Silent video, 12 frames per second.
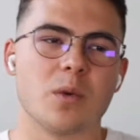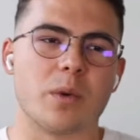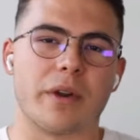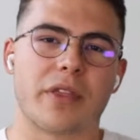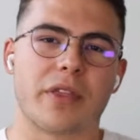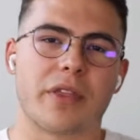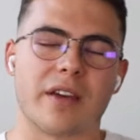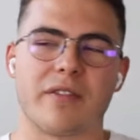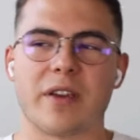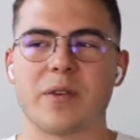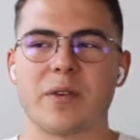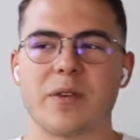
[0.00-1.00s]
with a
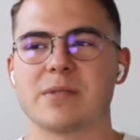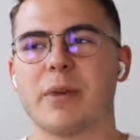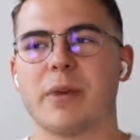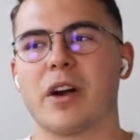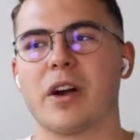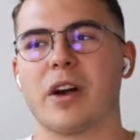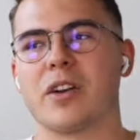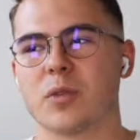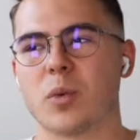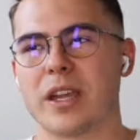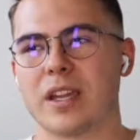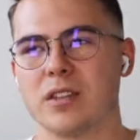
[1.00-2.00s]
very smart
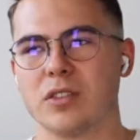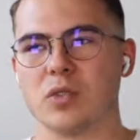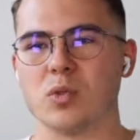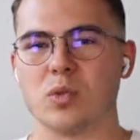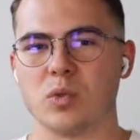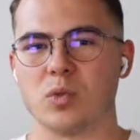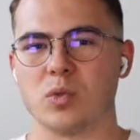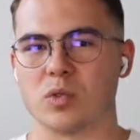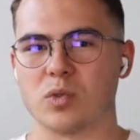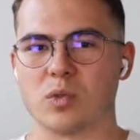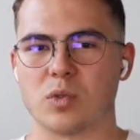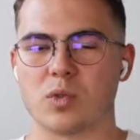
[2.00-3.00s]
way to
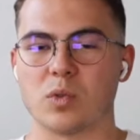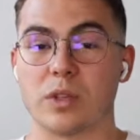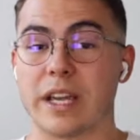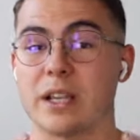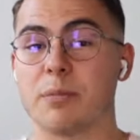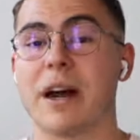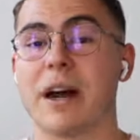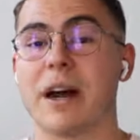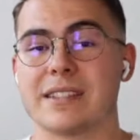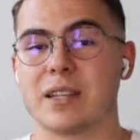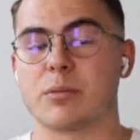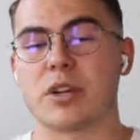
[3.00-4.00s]
get buy
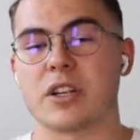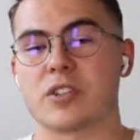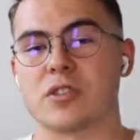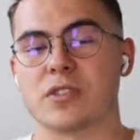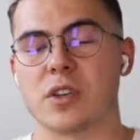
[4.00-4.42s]
side pressure.